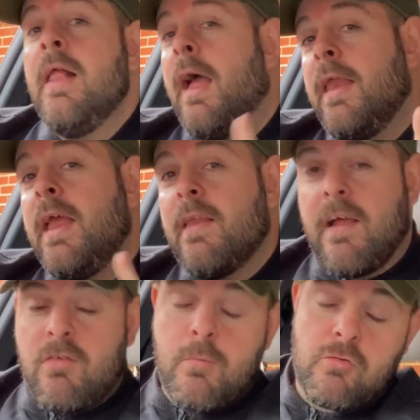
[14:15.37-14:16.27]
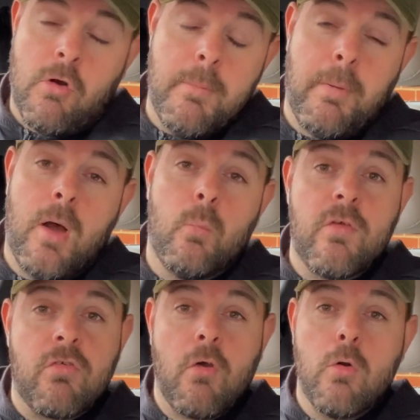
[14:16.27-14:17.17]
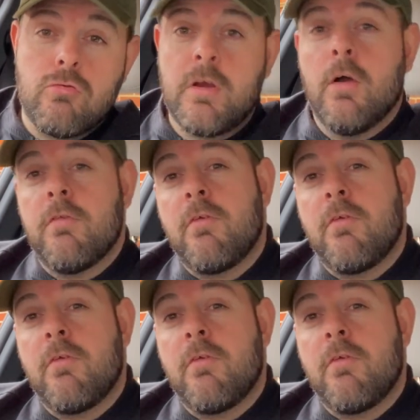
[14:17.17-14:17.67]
And hit that subscribe button. We're soldiering on